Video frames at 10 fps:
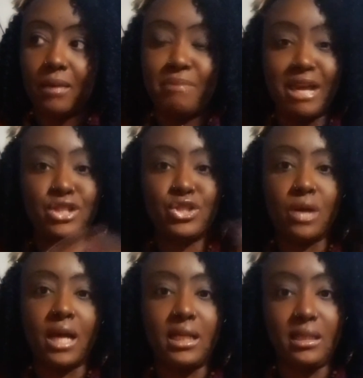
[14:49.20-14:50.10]
make
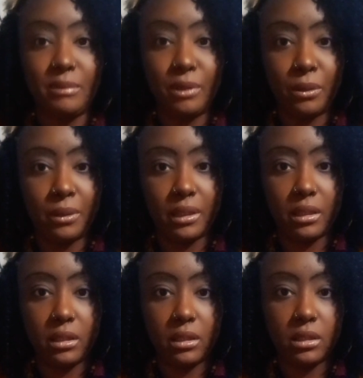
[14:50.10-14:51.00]
sure I keep going
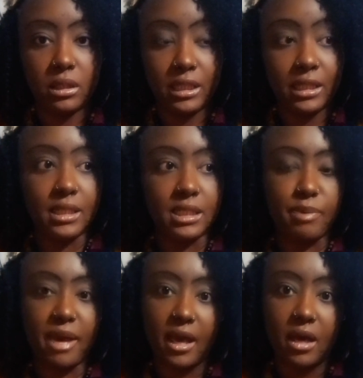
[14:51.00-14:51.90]
in this
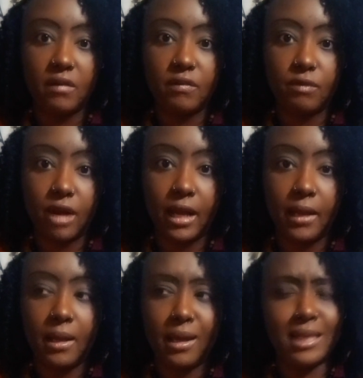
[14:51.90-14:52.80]
path, right?